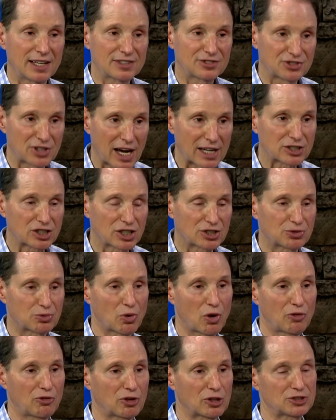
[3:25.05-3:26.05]
It's not just
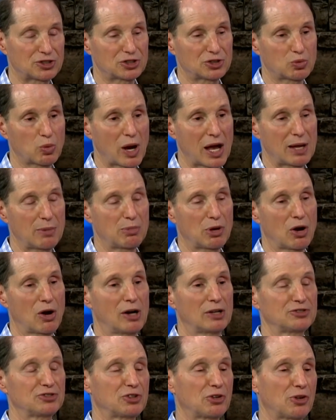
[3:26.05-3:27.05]
Roe versus Wade, but
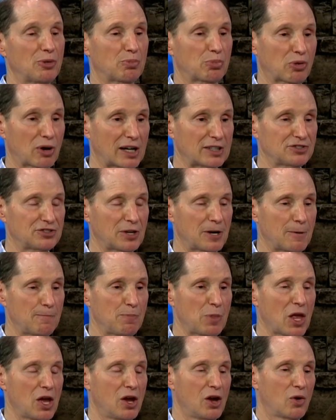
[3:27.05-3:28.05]
also the
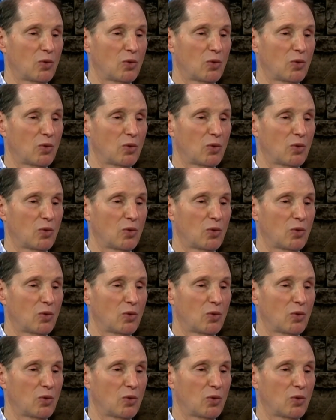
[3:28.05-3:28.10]
president